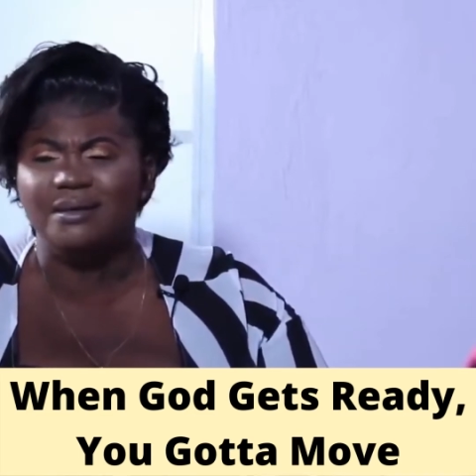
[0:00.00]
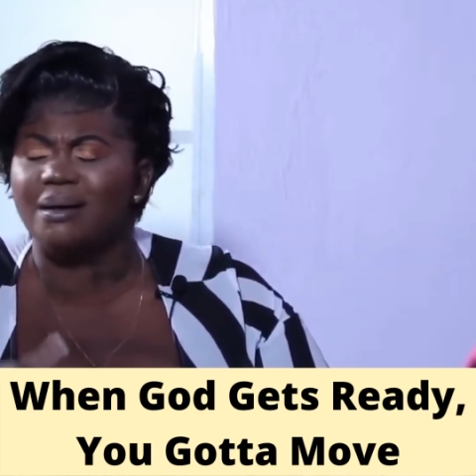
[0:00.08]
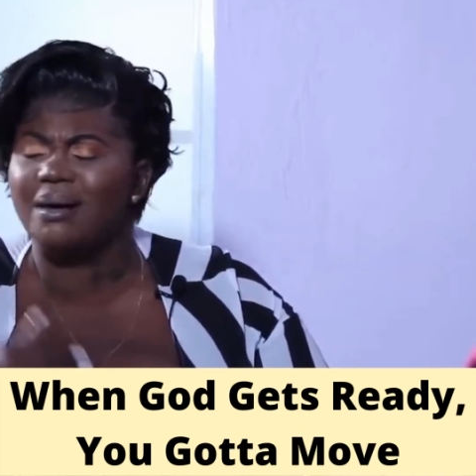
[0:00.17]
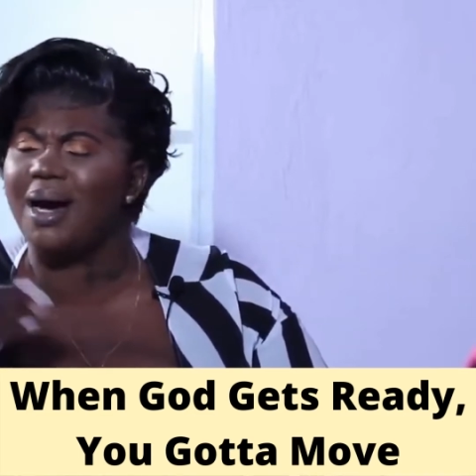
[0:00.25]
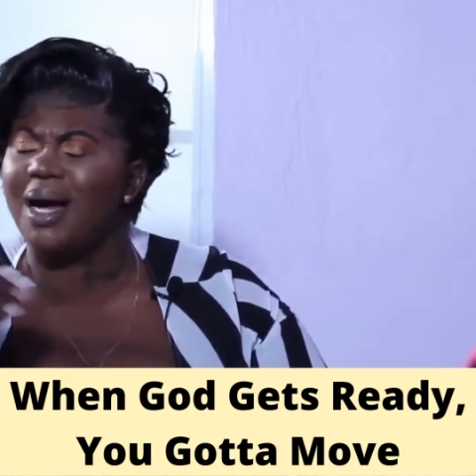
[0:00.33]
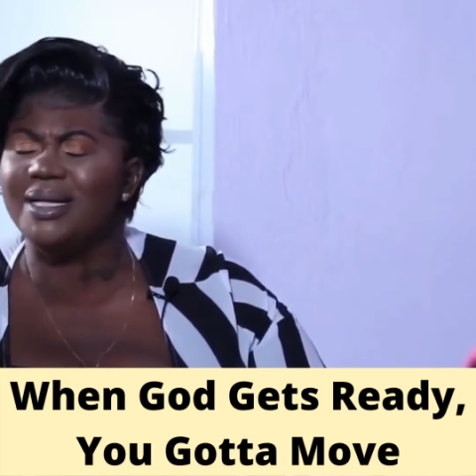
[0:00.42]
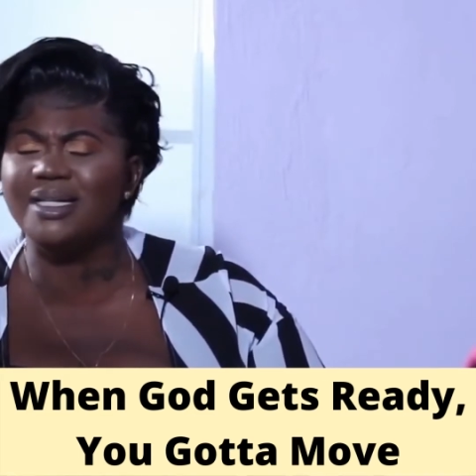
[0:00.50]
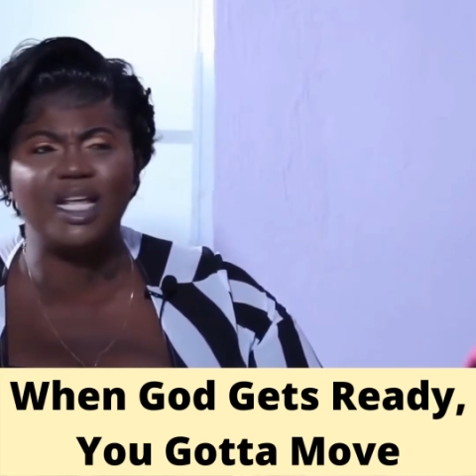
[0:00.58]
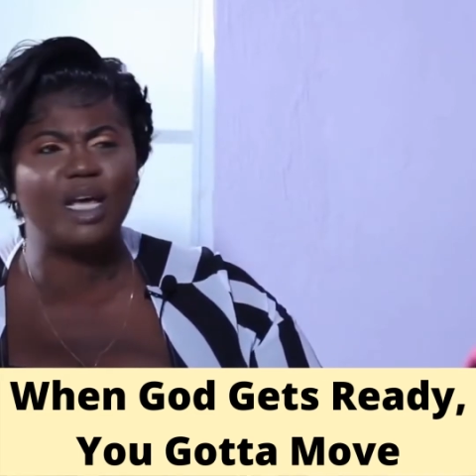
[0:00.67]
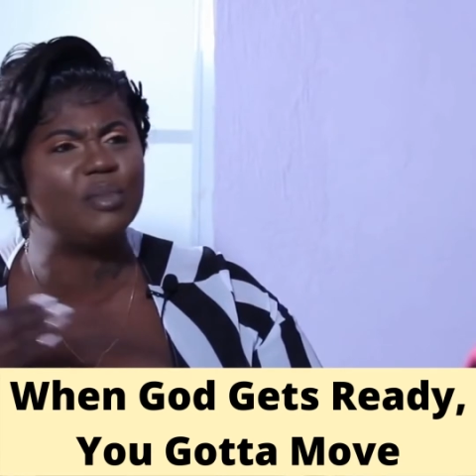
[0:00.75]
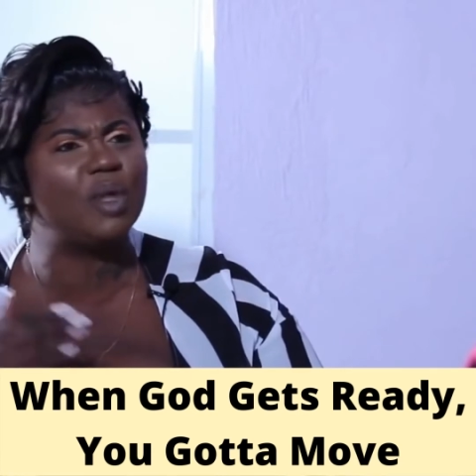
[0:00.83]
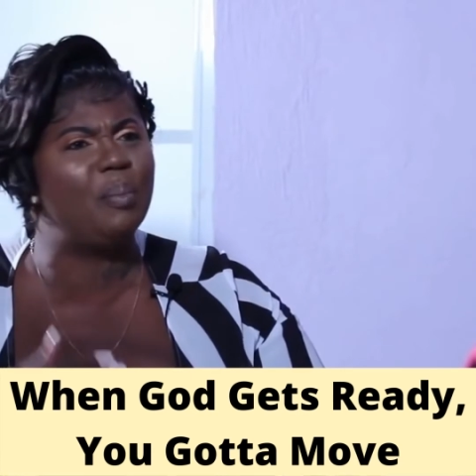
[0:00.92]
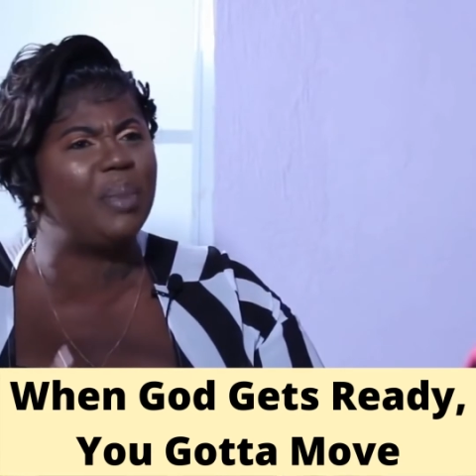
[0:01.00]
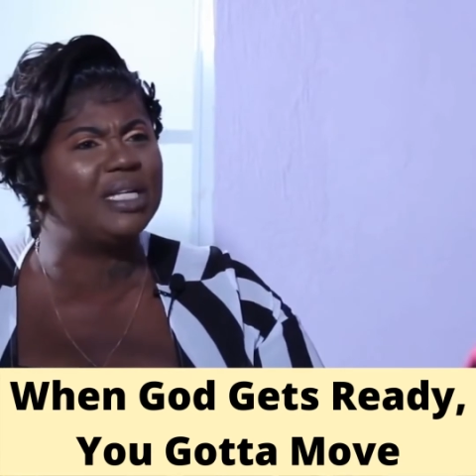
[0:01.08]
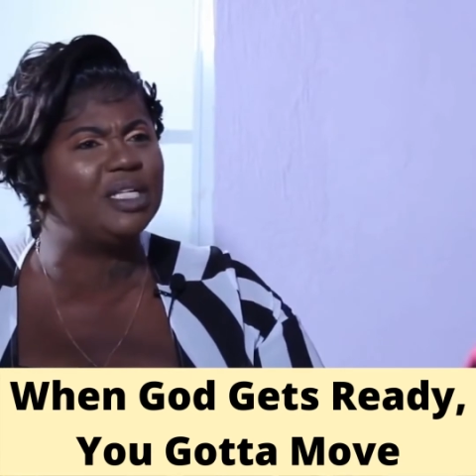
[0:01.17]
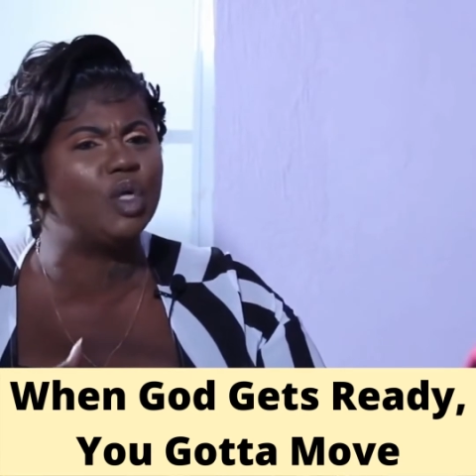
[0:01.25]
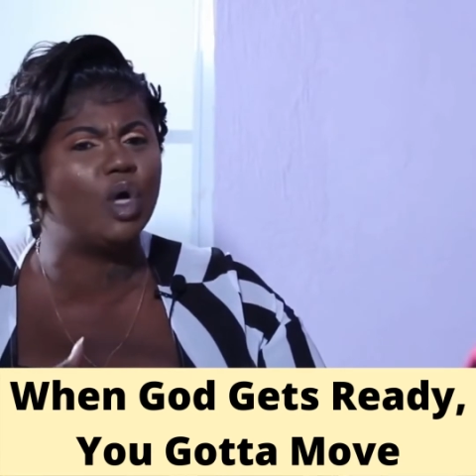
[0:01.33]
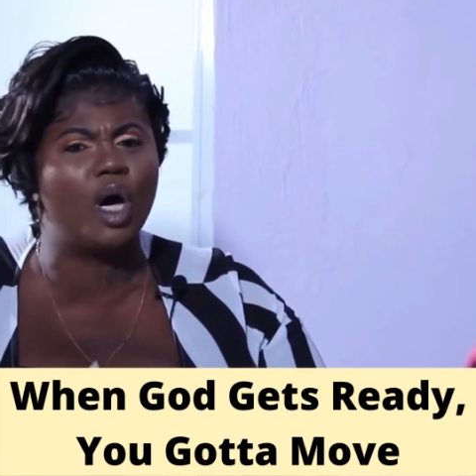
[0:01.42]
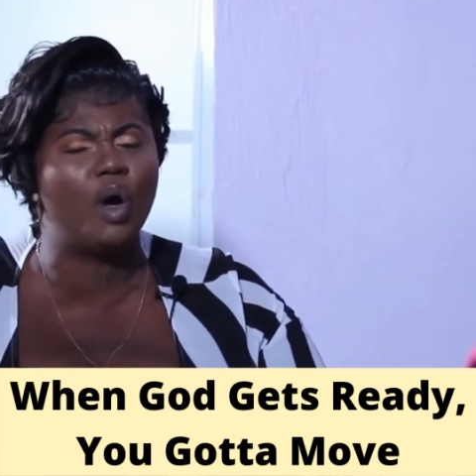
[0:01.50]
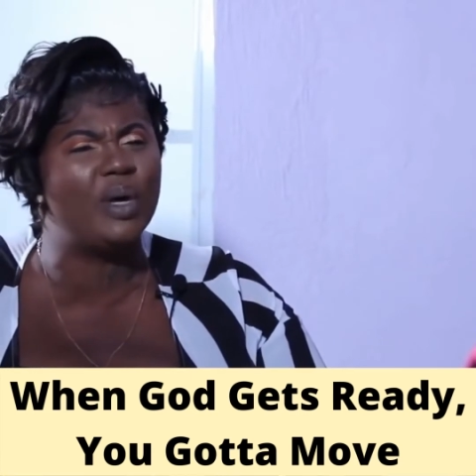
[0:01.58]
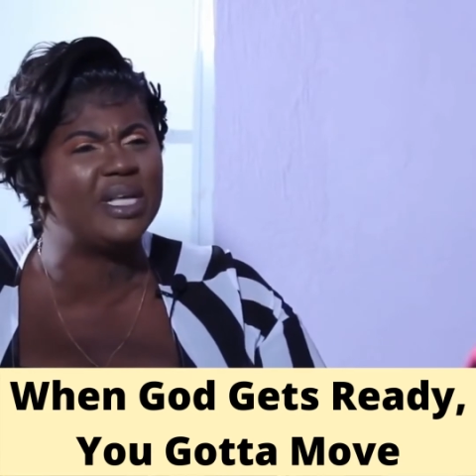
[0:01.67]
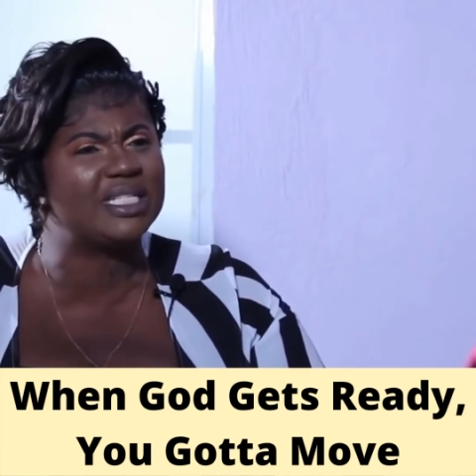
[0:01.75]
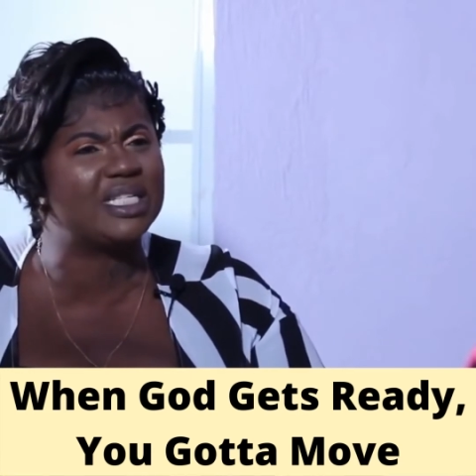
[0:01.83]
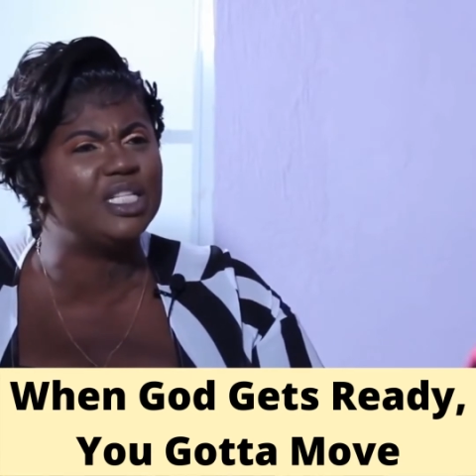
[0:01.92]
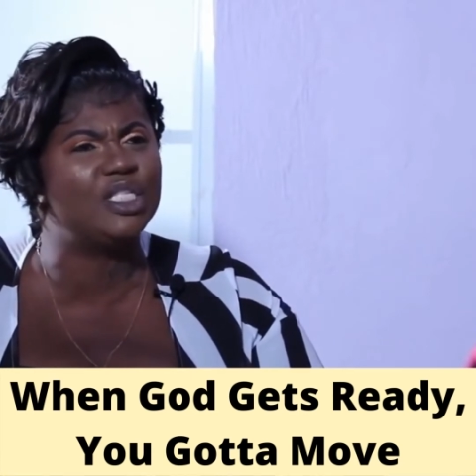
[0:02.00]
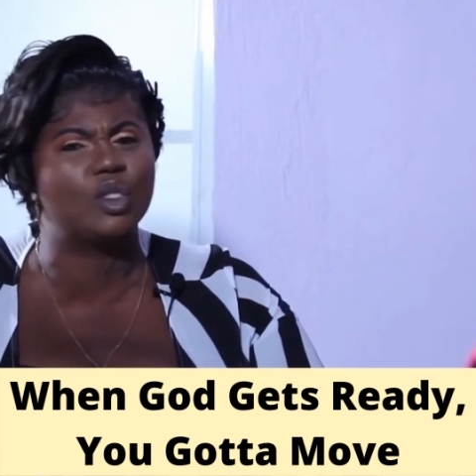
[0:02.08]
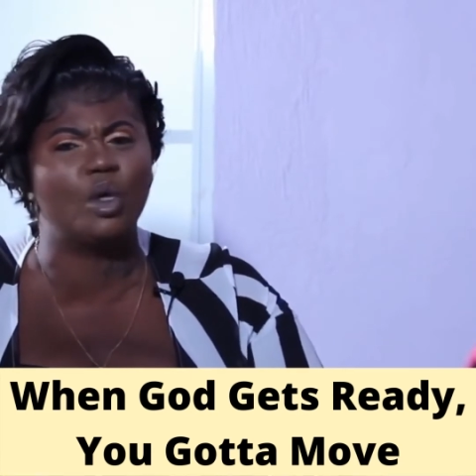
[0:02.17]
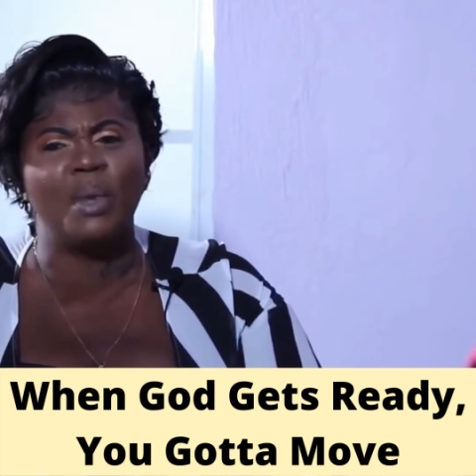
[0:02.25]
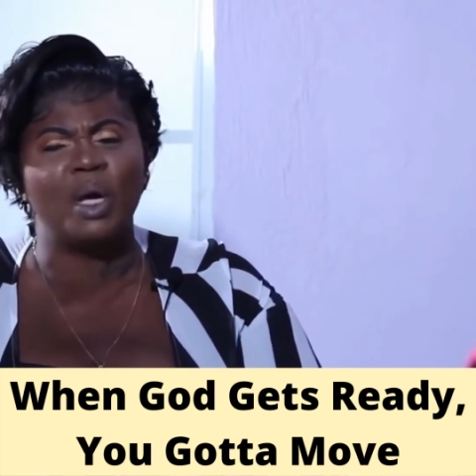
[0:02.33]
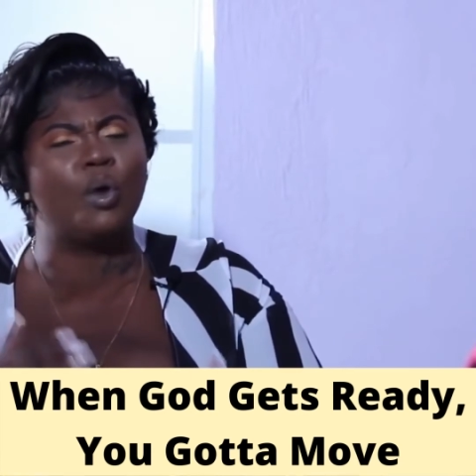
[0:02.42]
no condemn nobody down at West Kingston.